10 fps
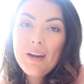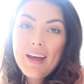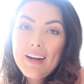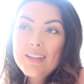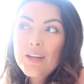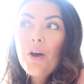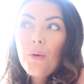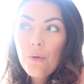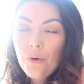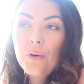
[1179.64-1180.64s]
bananas
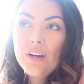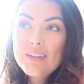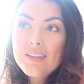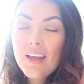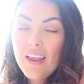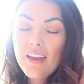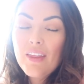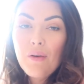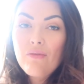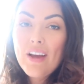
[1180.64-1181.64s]
were honestly
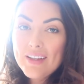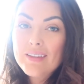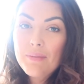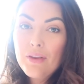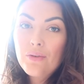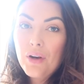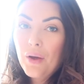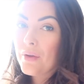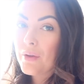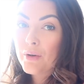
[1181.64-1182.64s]
like they were ready to be thrown
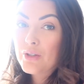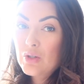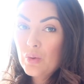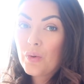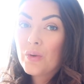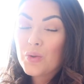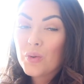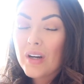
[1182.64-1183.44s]
out. They were so, so